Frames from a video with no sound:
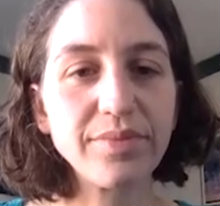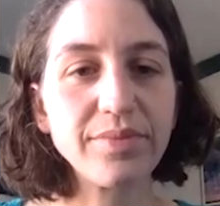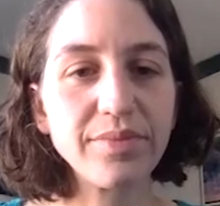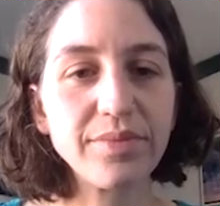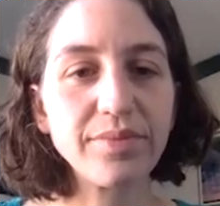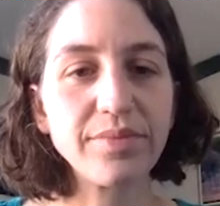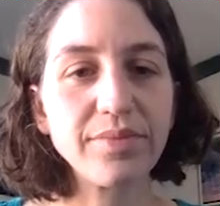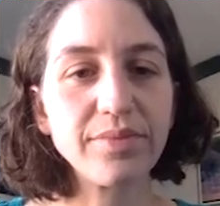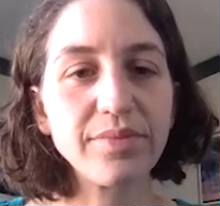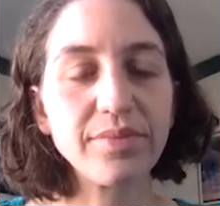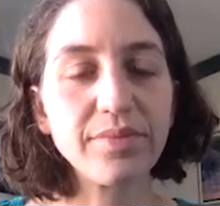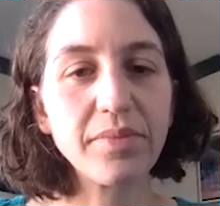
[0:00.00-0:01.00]

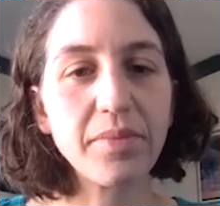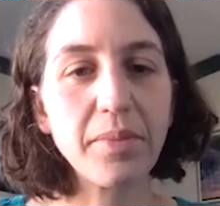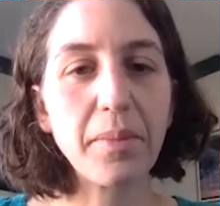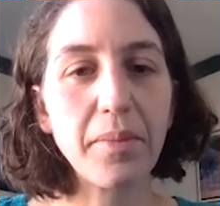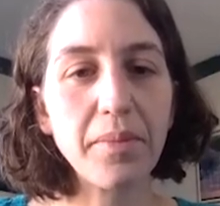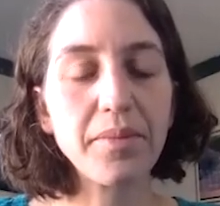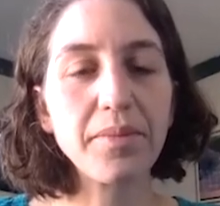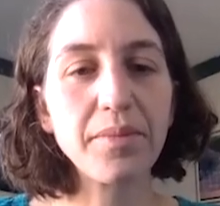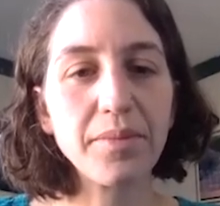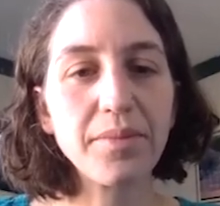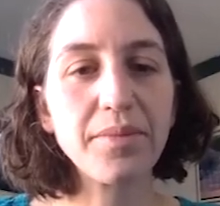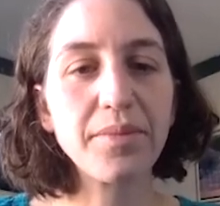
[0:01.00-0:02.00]

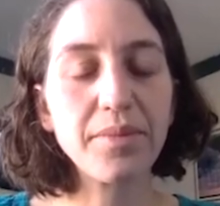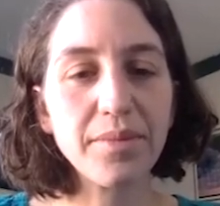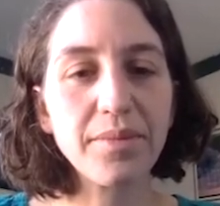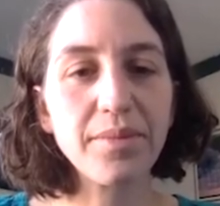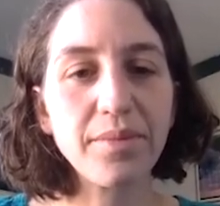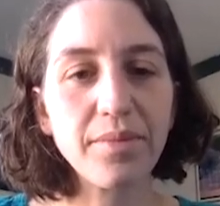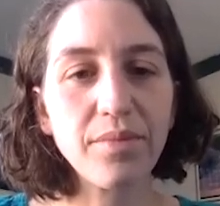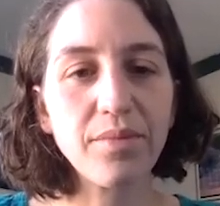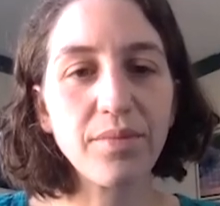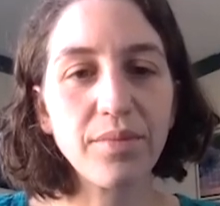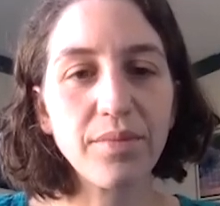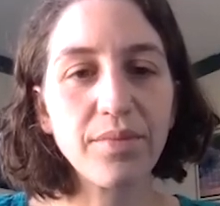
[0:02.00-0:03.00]

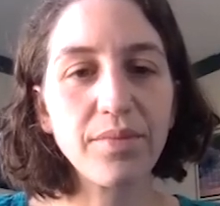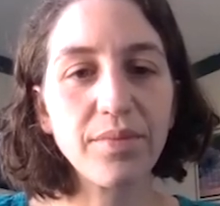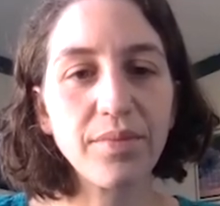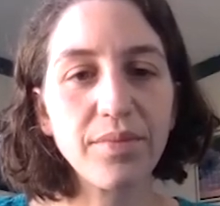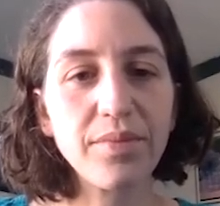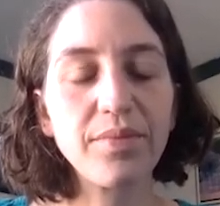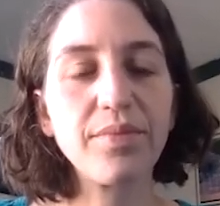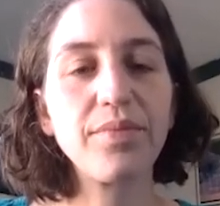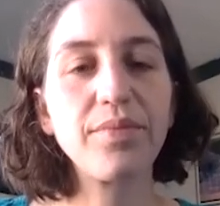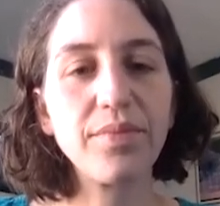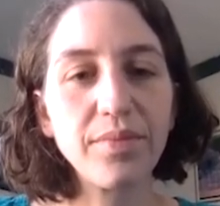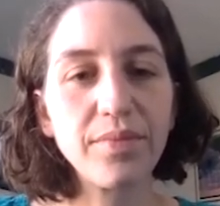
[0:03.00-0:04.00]

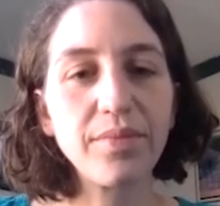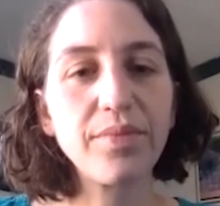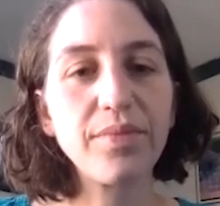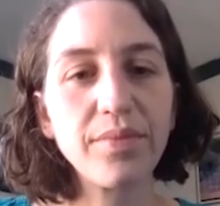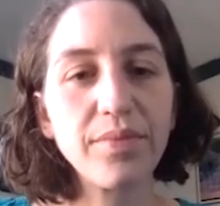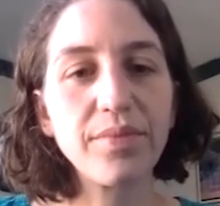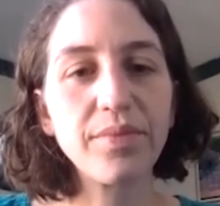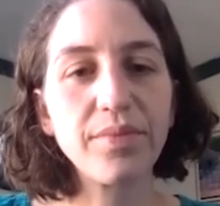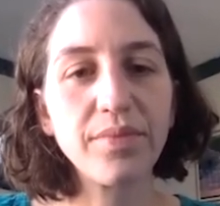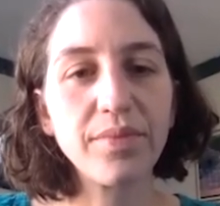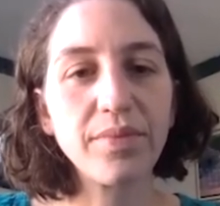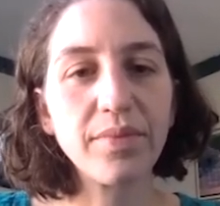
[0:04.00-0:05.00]

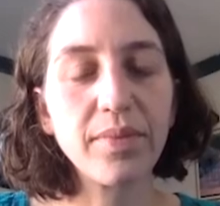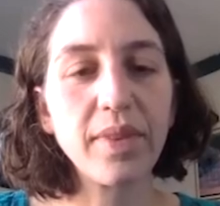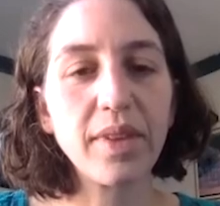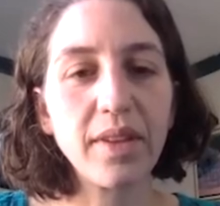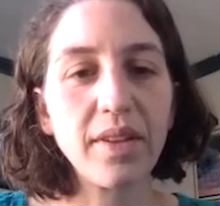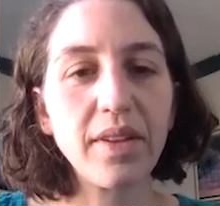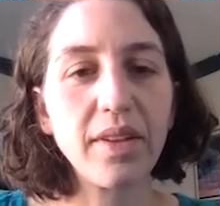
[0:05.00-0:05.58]
No words are spoken by the person on screen.